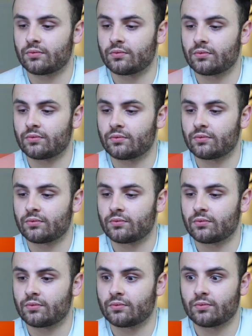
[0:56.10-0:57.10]

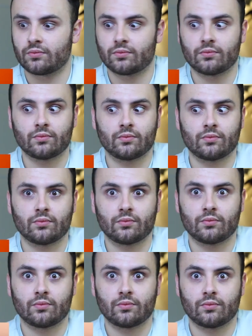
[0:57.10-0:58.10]

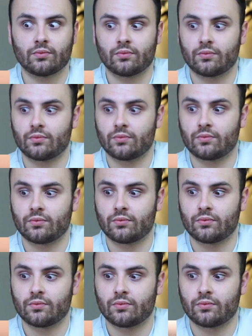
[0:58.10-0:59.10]

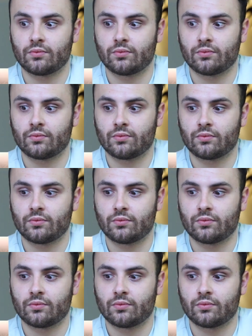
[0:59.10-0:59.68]
[no speech]